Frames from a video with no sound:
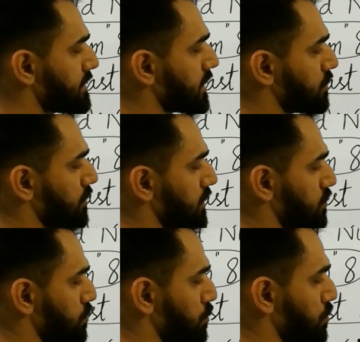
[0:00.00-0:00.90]
equal to
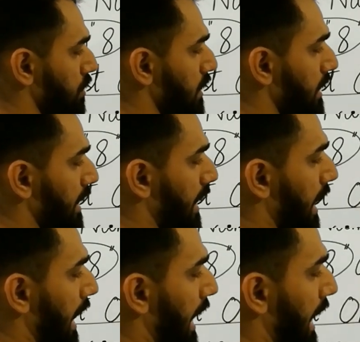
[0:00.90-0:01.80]

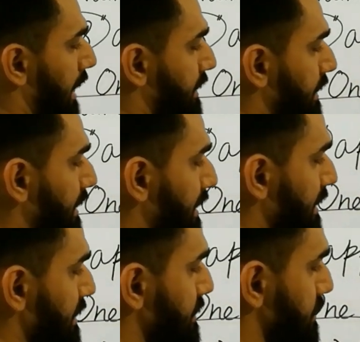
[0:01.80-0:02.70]
at least